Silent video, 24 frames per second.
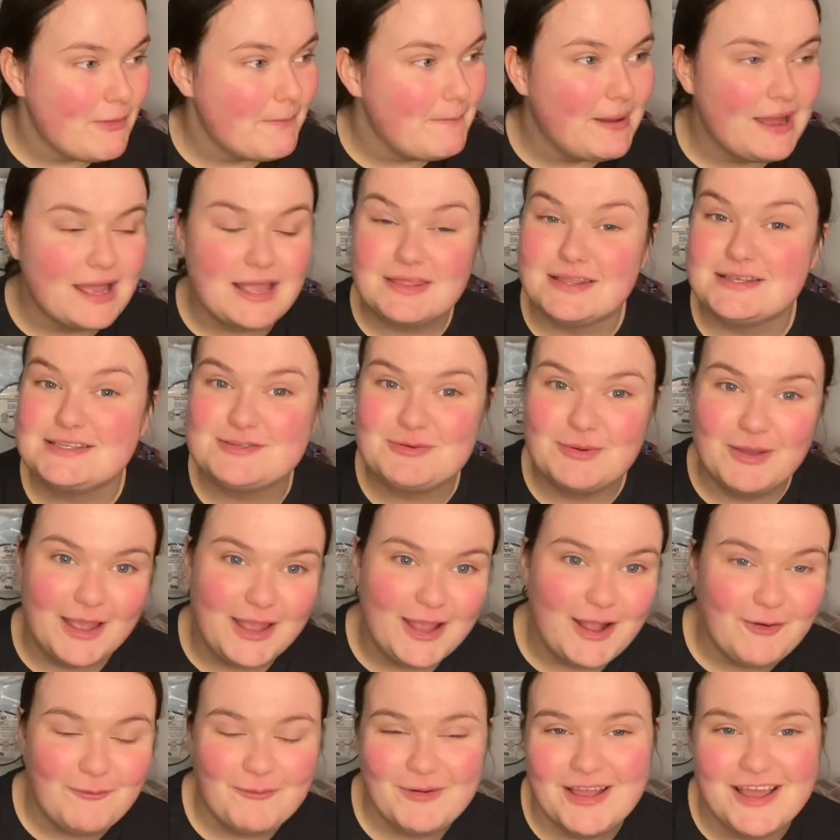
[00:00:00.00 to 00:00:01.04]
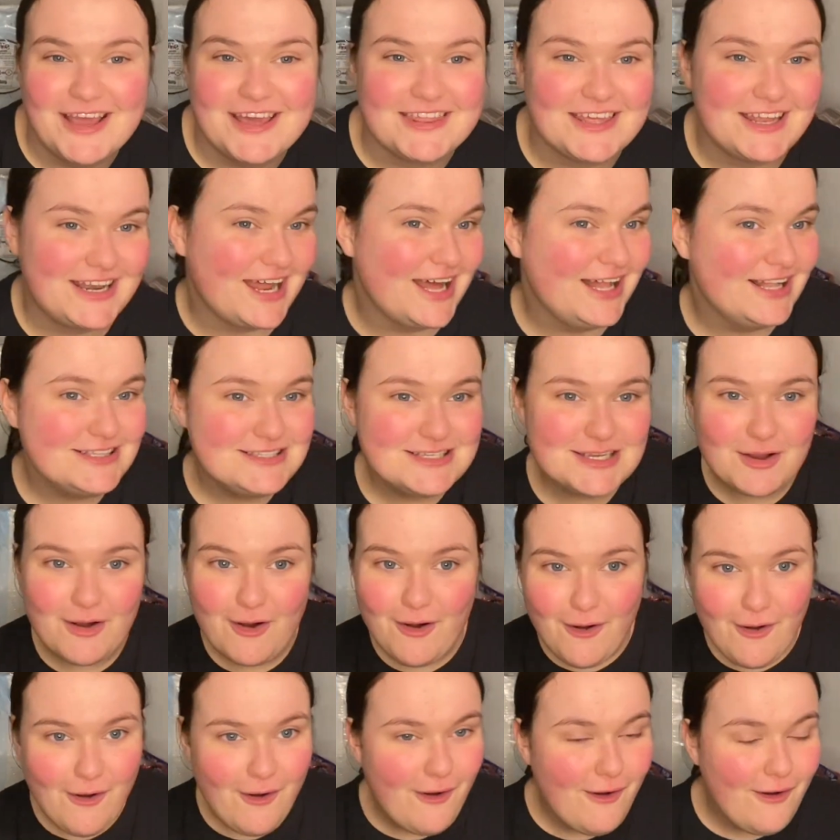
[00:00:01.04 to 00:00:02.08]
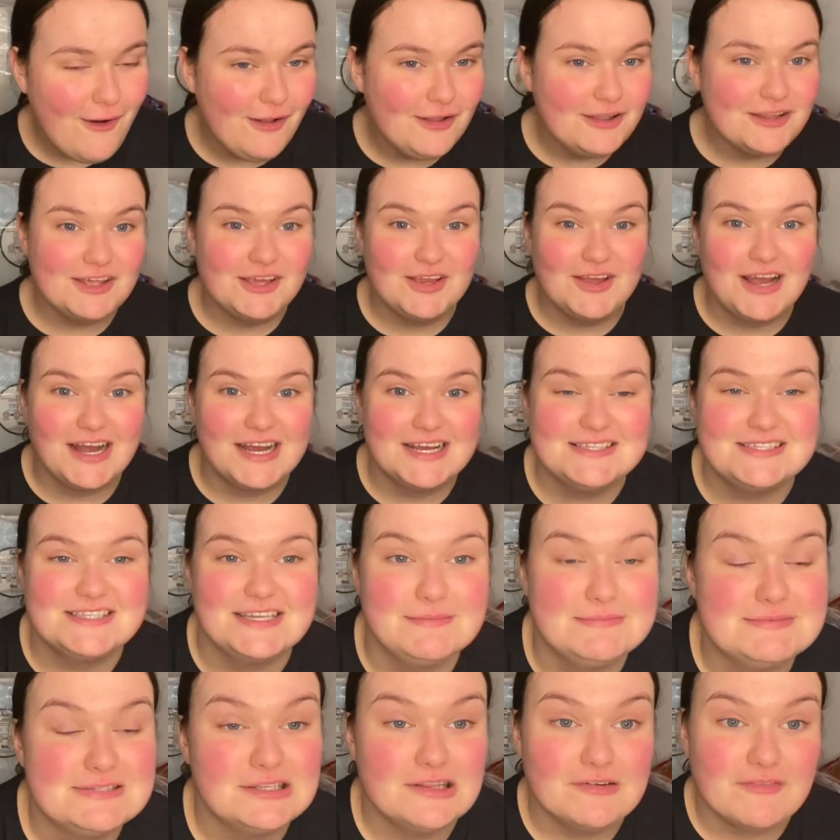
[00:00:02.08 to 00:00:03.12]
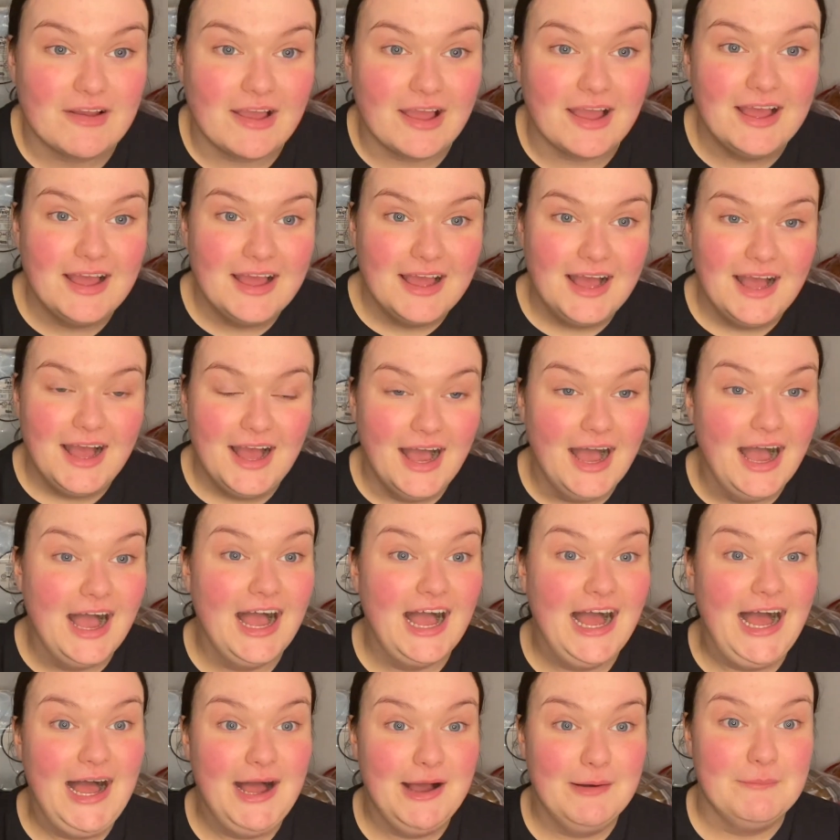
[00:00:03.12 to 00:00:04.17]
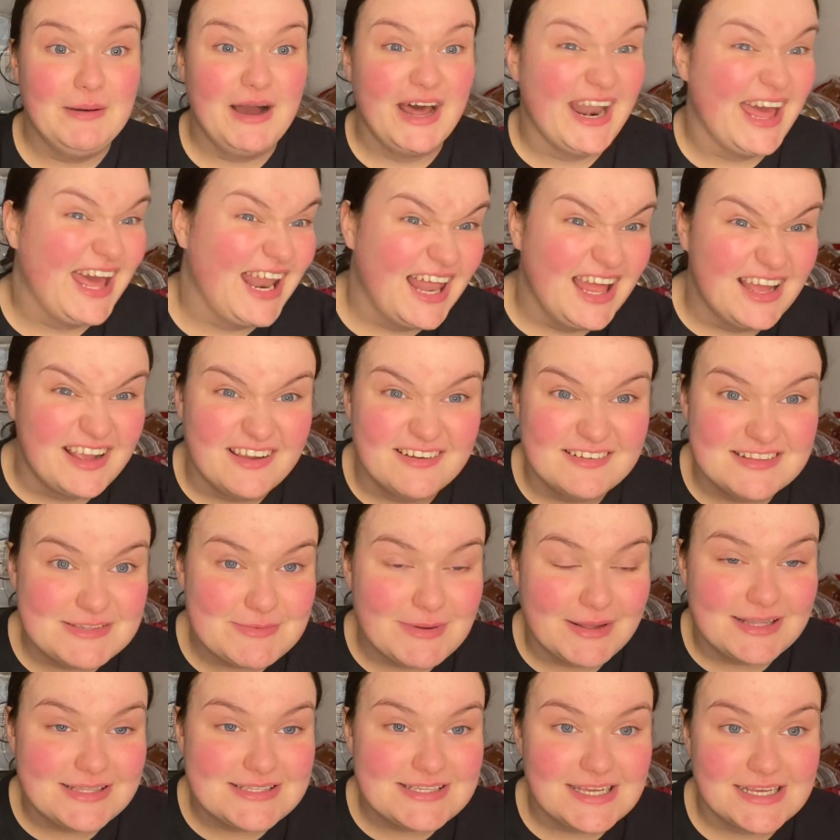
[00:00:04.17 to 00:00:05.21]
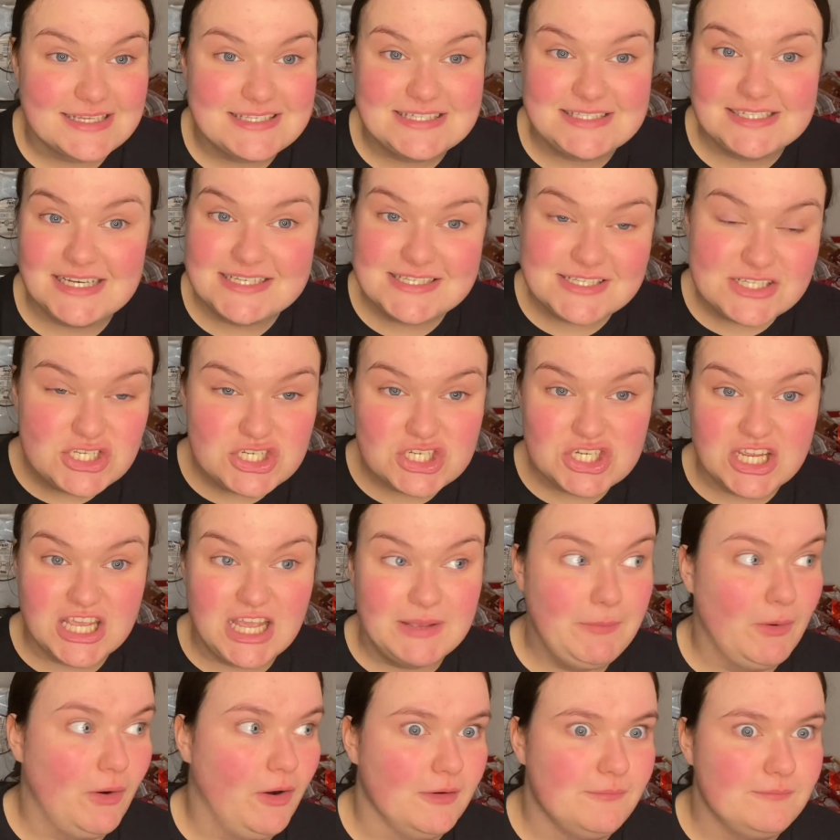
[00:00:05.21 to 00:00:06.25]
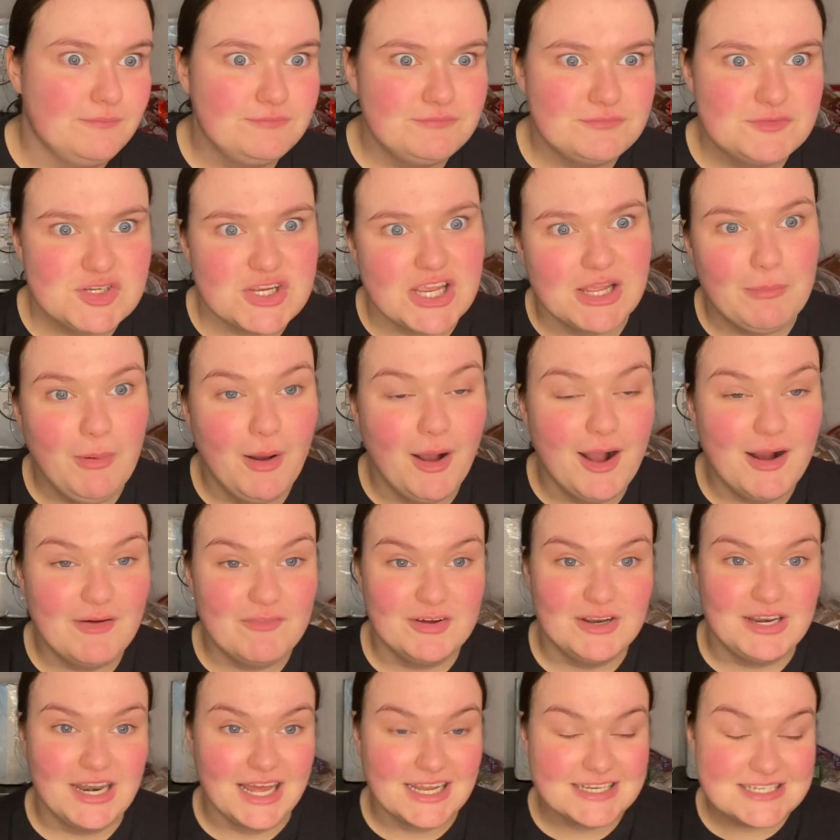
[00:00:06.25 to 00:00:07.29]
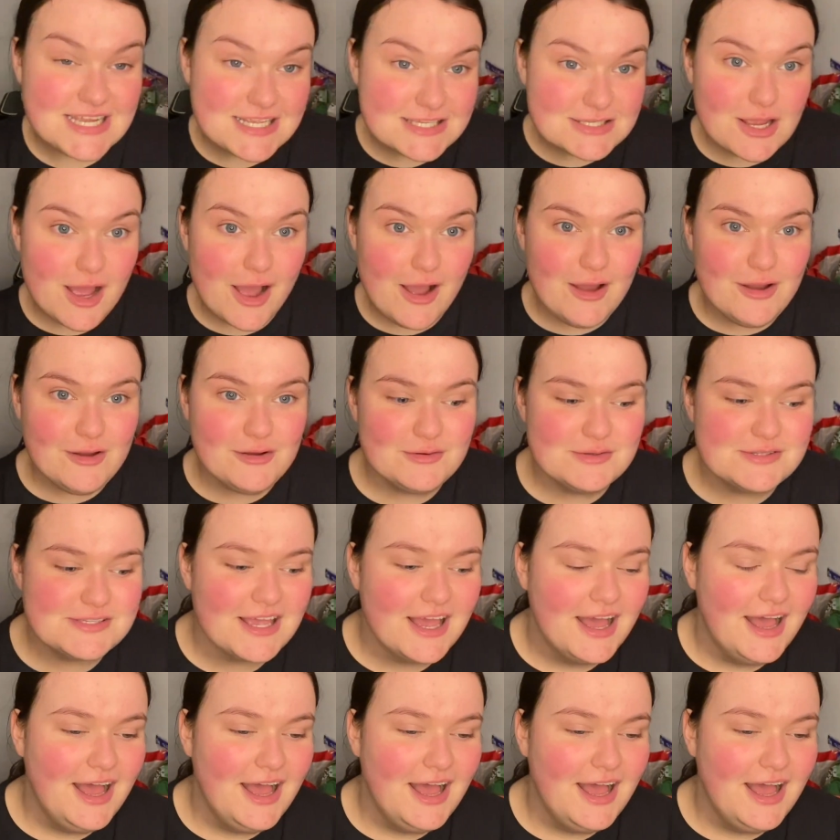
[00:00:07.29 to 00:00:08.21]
we're back this week with an aldi haul you guys seem to love it um, and i like going to aldi because it's nice and cheaper cheaper than like tesco's